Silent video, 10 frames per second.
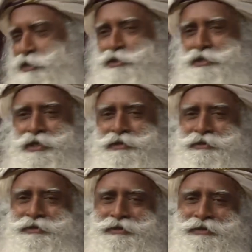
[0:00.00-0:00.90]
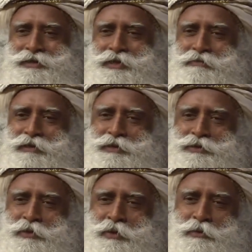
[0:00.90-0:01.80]
understand, evil has
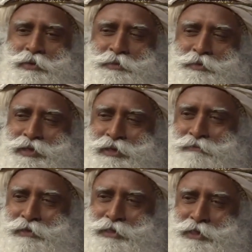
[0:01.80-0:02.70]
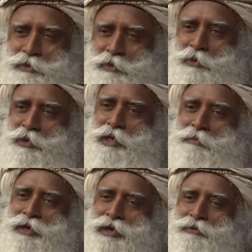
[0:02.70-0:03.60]
always been inflicted only
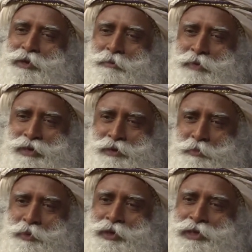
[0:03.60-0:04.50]
by one man upon